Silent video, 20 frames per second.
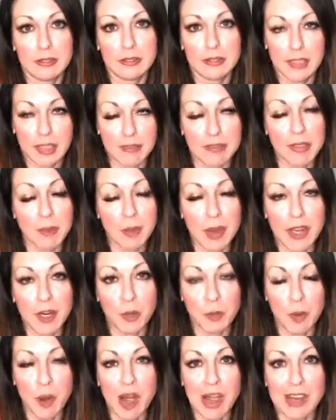if they buy your
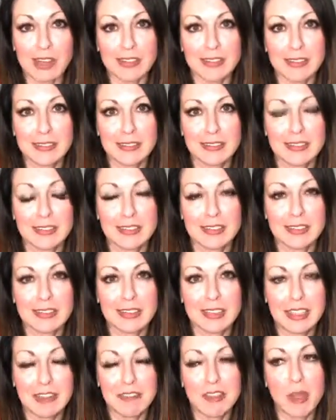product,
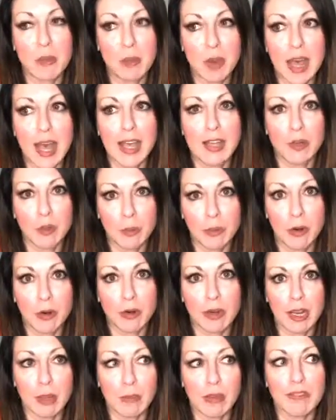if they buy your
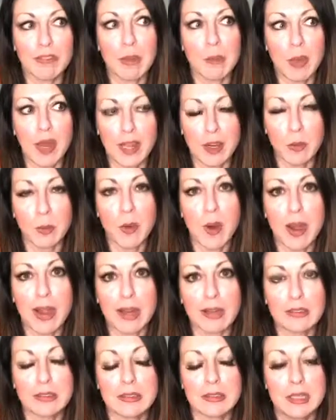program, if they buy your
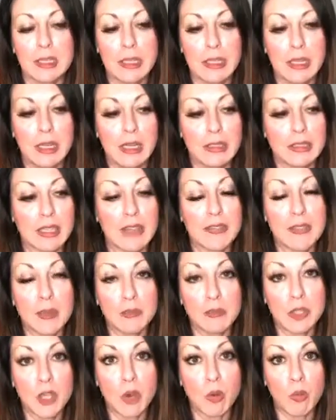product. Let
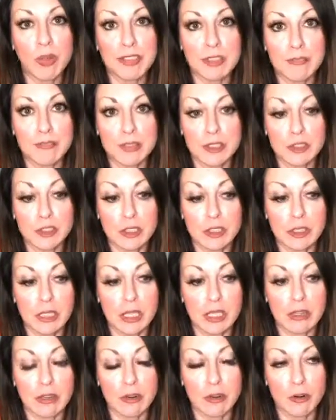them know what the vision
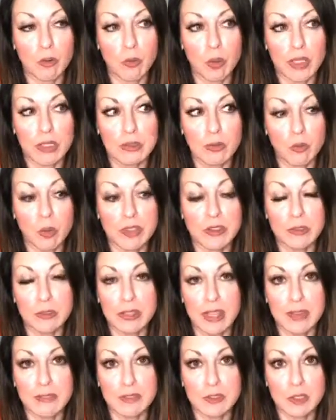is, or what their
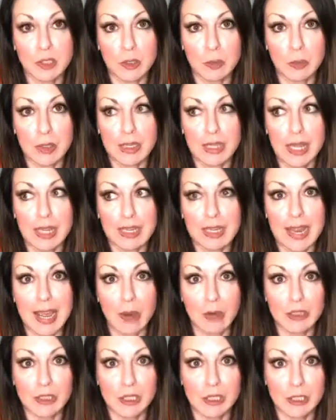life is going to be like and how
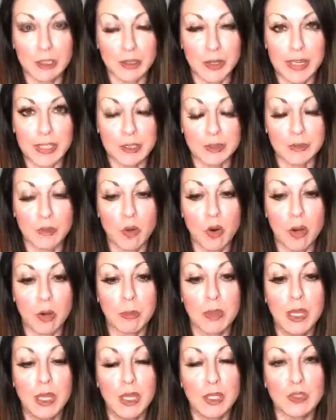it's going to transform.
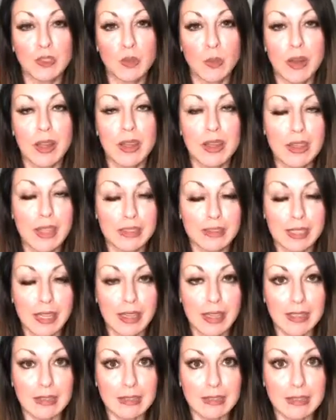So one of the things I
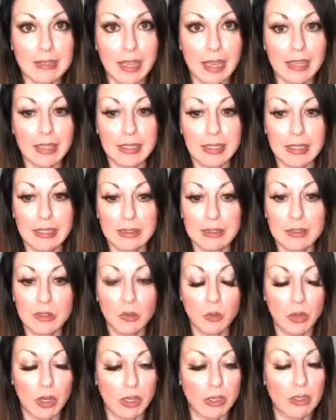like to say is,
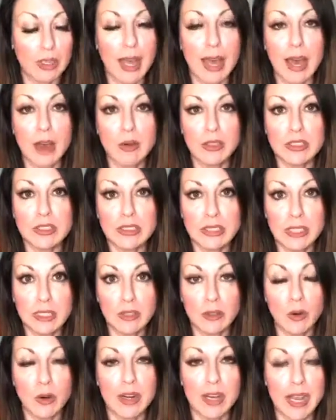well, how is
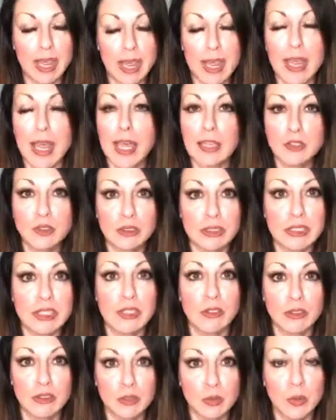$10 or an extra $10
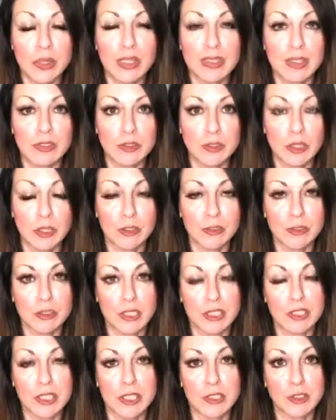or $20,000
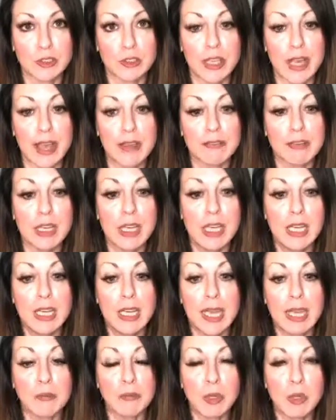going to change your life?
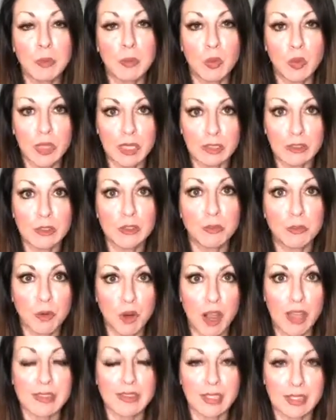And people can
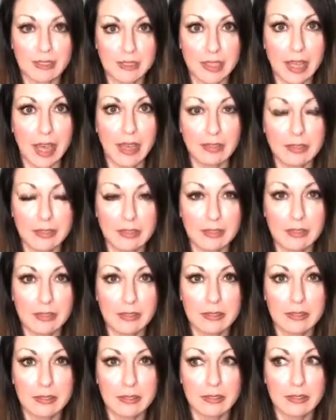process that.
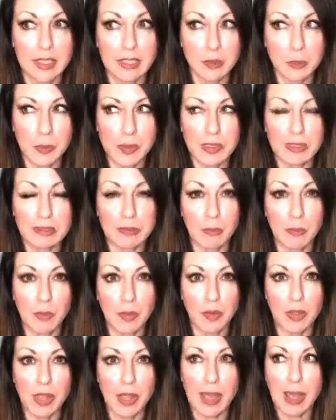That's pretty
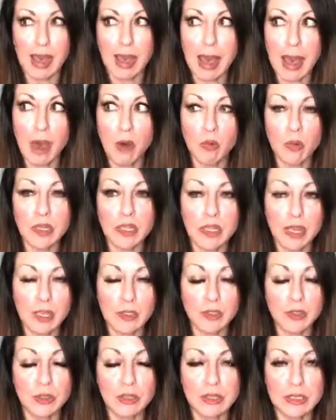simple. How would an
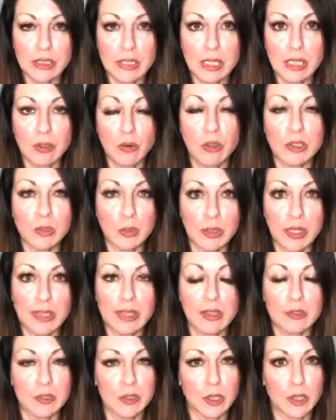extra $10 or
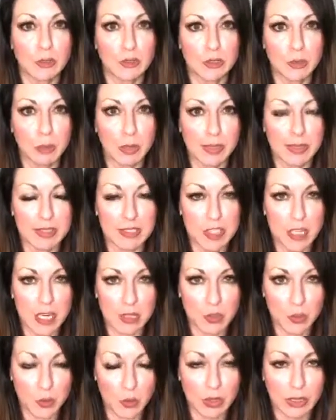$20,000 a month
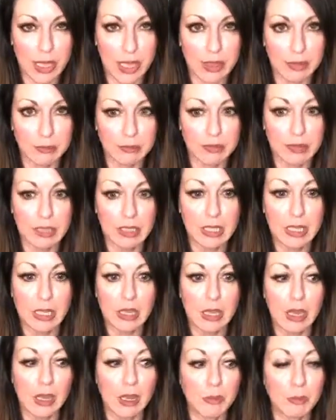change your life?
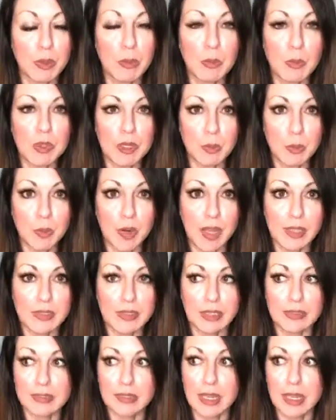People can
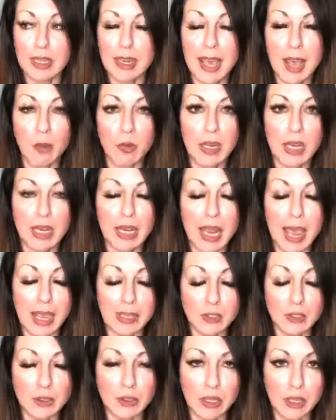process that. How would an
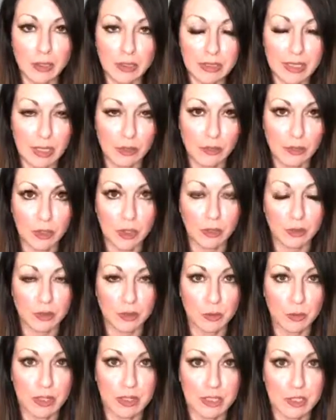extra $100,000 a
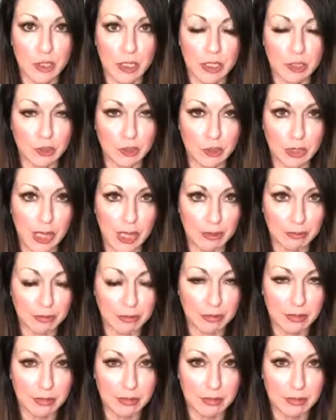month change your life?